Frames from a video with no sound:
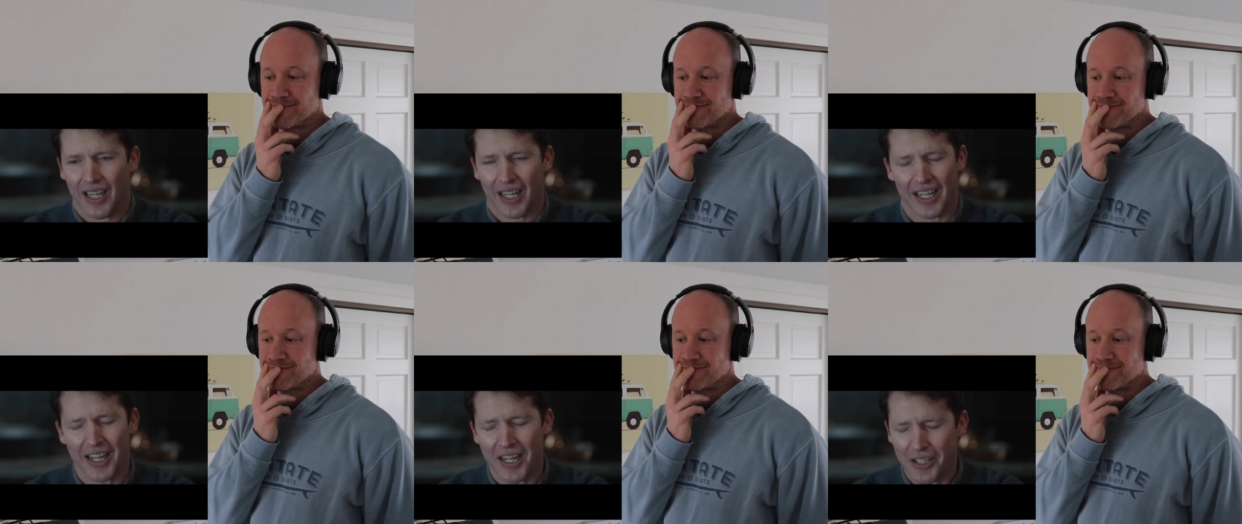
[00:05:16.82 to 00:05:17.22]

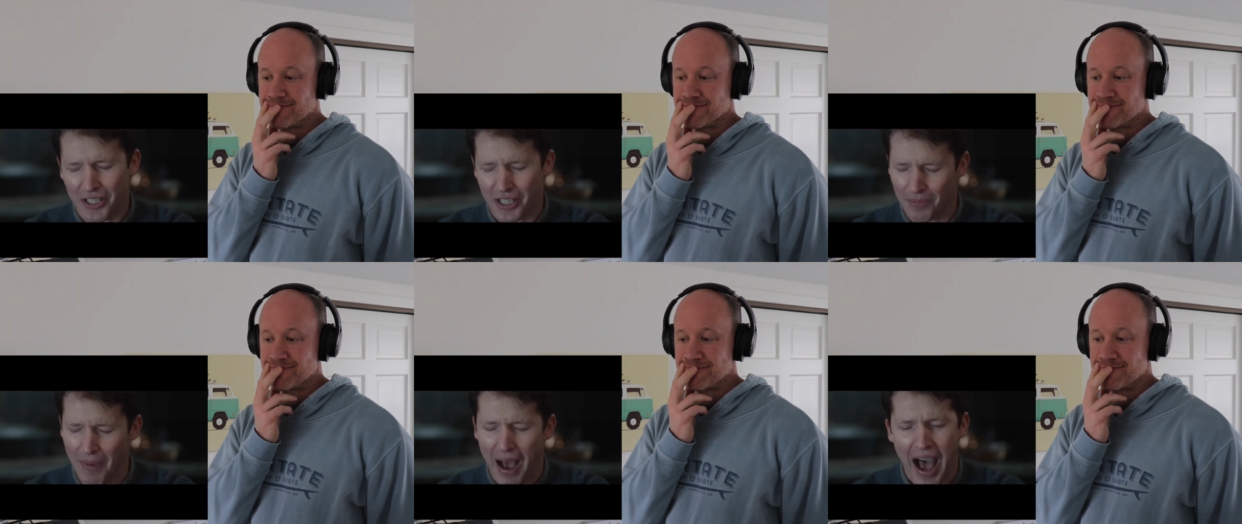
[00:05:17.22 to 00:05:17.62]

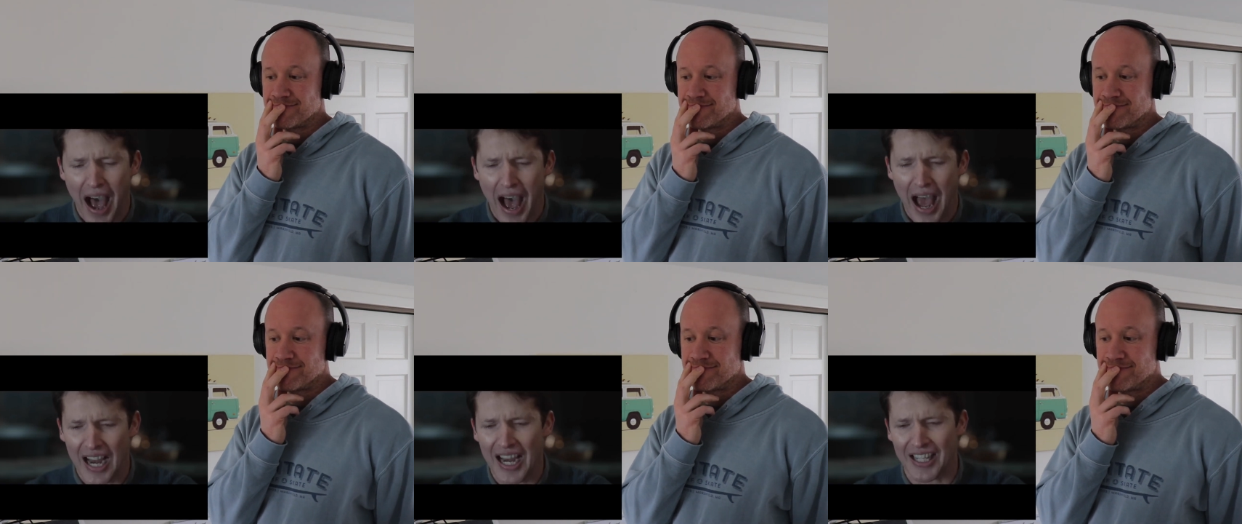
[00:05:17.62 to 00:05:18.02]
Speaker 1: It's
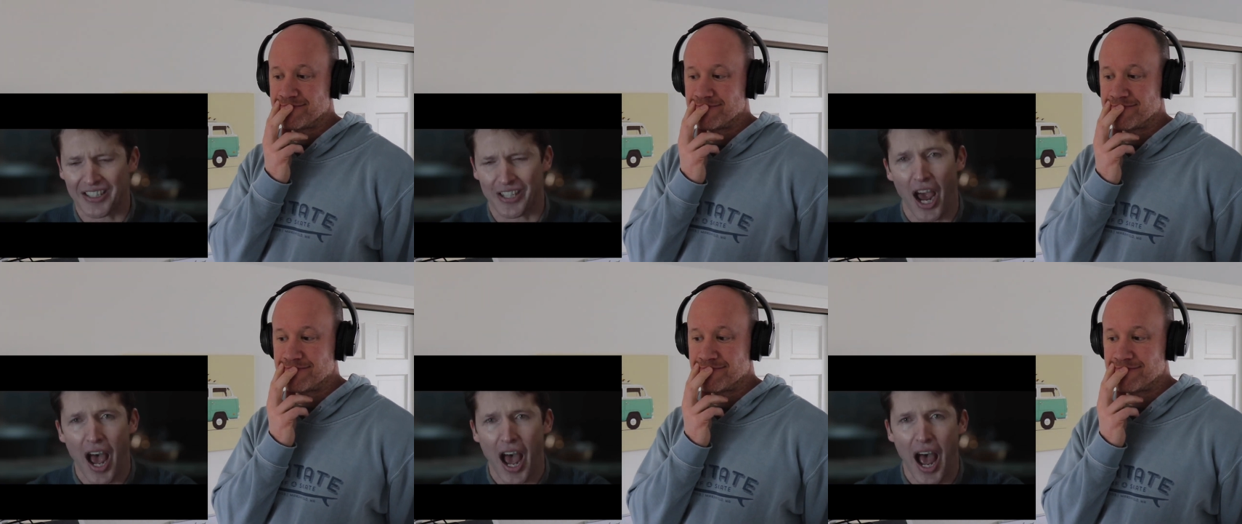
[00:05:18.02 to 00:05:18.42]
my
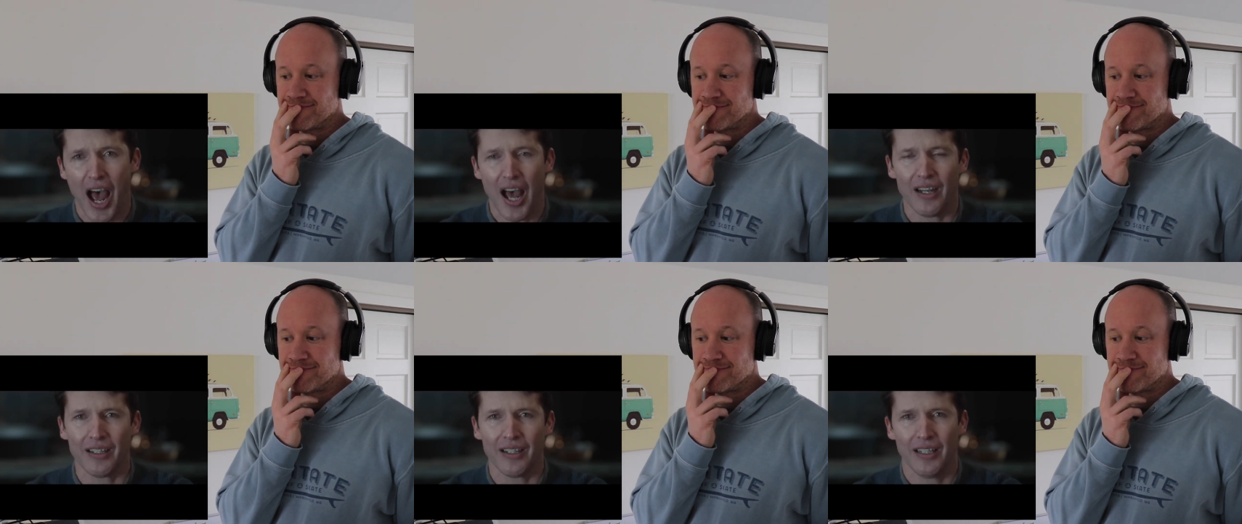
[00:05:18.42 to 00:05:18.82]

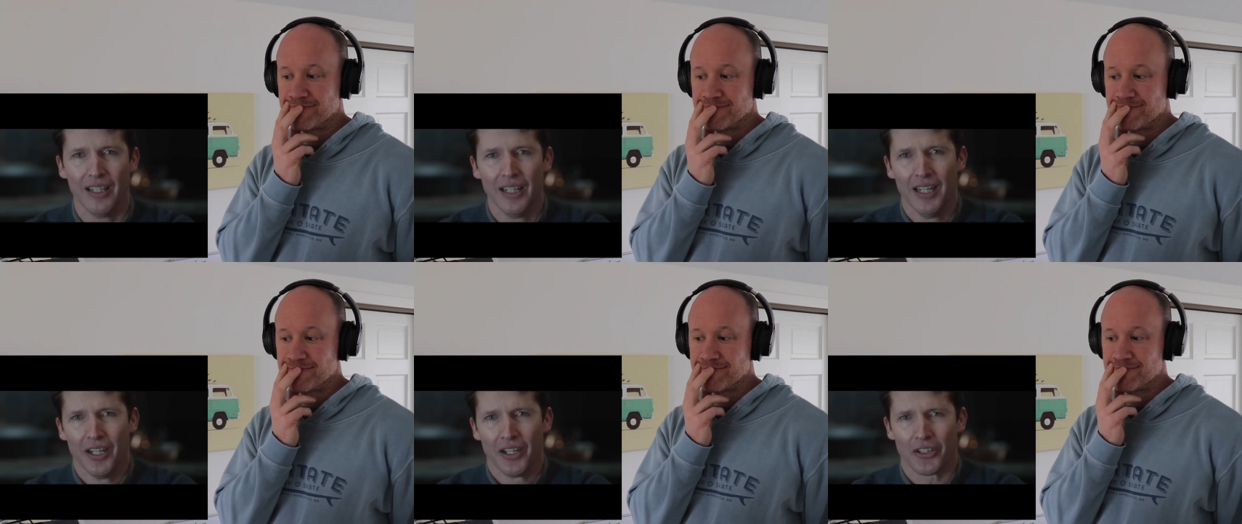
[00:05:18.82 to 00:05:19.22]

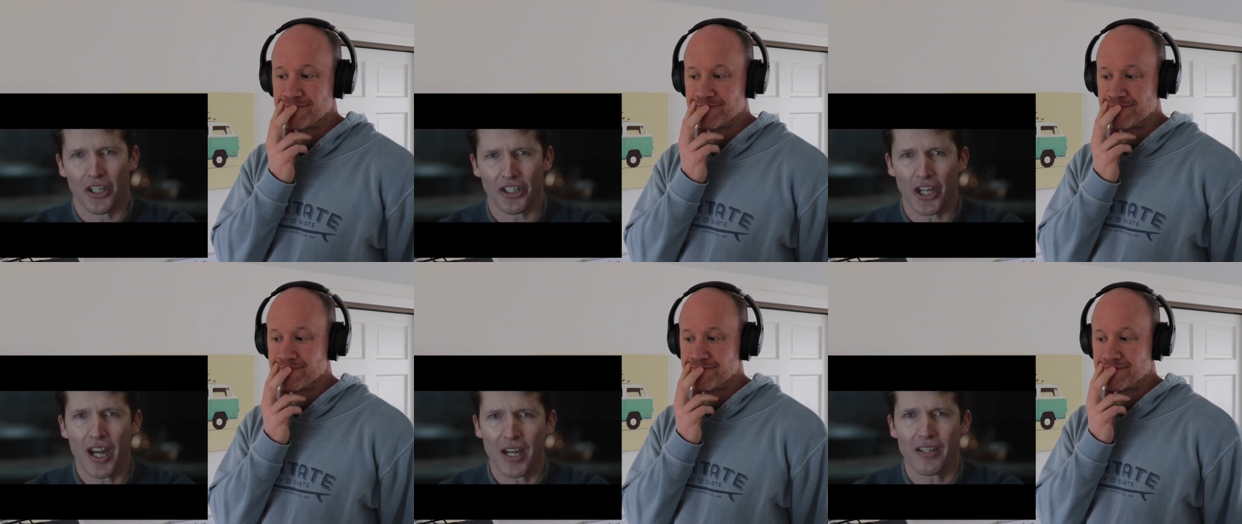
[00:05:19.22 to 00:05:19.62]
time to
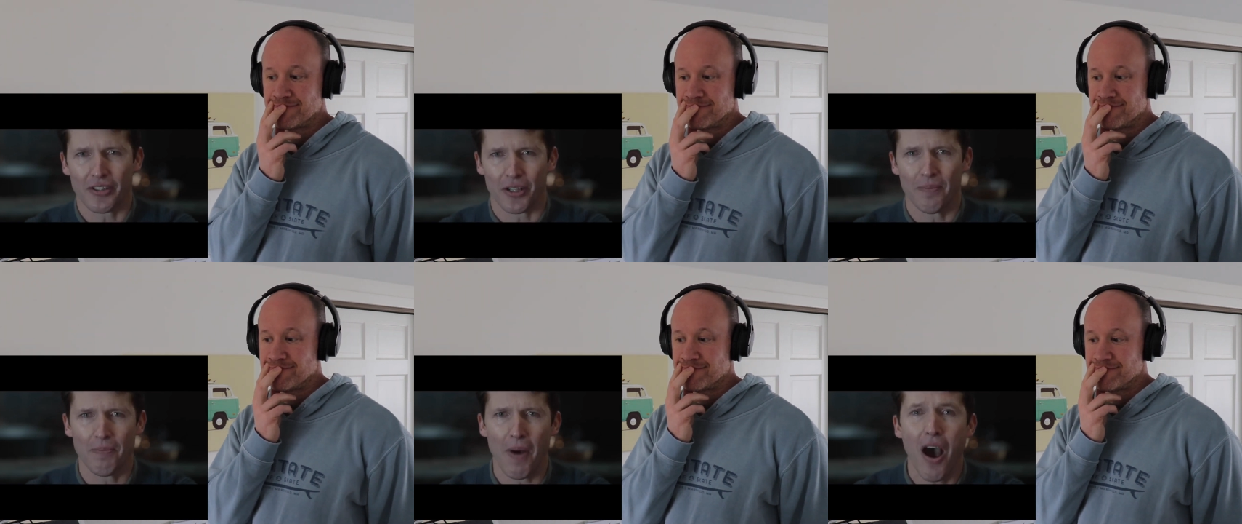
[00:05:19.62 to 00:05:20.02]
chase
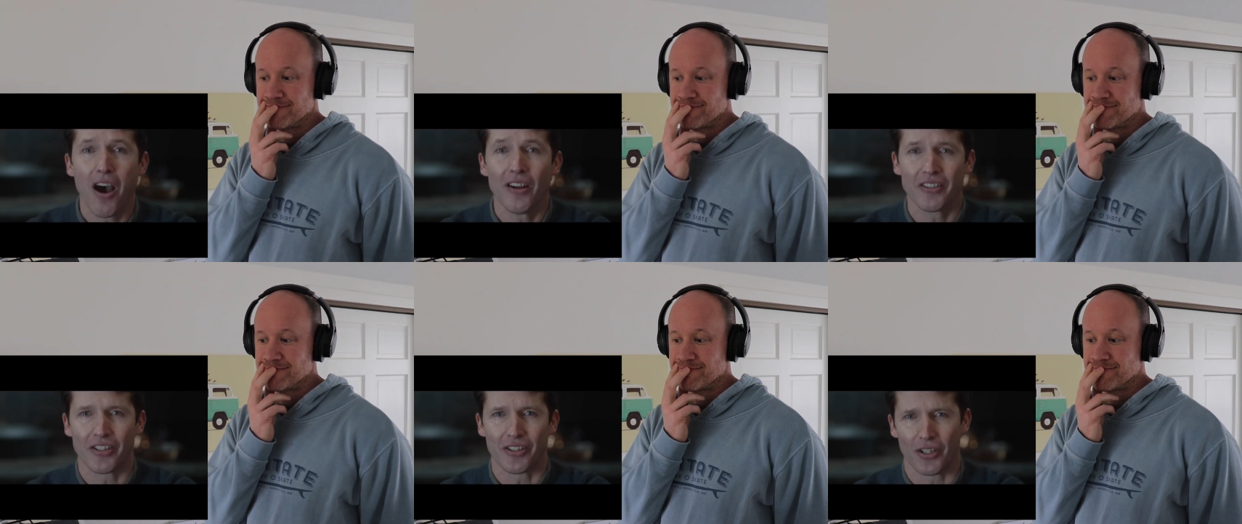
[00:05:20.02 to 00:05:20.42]
the
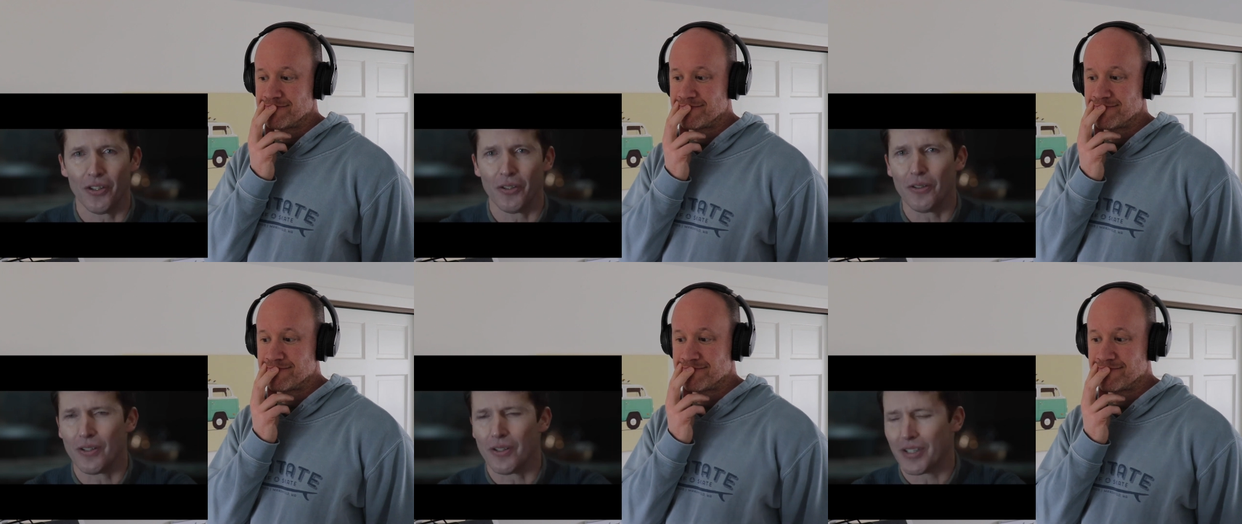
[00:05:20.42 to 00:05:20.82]

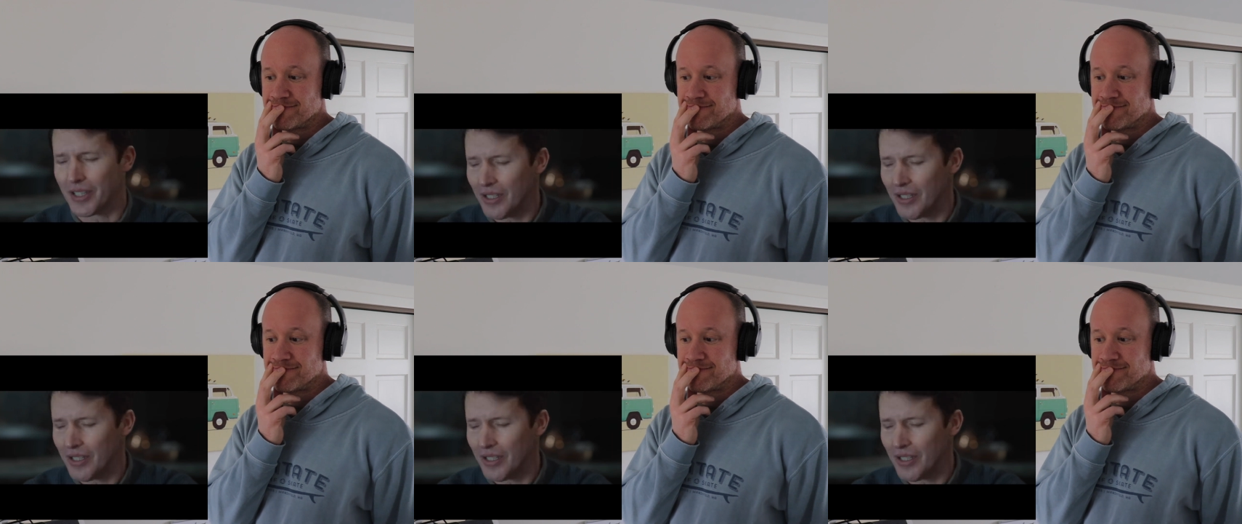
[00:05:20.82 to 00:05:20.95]
monsters